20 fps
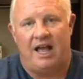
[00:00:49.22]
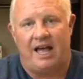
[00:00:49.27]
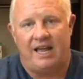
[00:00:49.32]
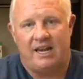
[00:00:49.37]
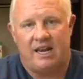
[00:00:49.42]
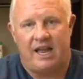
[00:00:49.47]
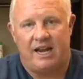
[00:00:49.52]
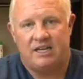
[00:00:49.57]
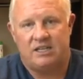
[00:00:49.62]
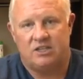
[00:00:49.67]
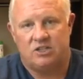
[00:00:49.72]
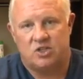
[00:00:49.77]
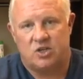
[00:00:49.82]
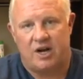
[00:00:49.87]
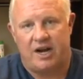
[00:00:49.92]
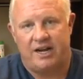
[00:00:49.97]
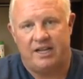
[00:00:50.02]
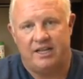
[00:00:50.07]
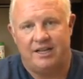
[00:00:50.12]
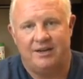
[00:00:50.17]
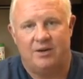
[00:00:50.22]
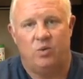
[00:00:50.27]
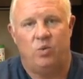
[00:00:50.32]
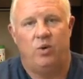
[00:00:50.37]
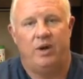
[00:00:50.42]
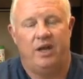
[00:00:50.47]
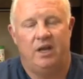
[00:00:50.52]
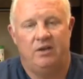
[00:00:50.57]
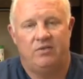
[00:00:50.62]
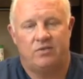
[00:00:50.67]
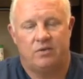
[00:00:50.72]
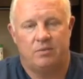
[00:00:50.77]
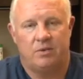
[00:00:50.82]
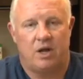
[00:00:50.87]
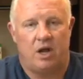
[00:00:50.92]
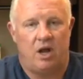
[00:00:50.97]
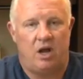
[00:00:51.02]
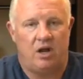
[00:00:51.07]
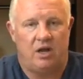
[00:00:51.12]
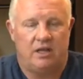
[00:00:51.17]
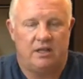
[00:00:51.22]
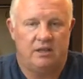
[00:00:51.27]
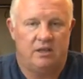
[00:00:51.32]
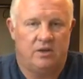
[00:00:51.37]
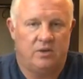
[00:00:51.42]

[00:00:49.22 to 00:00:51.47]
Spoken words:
I'd like to try to get away from calling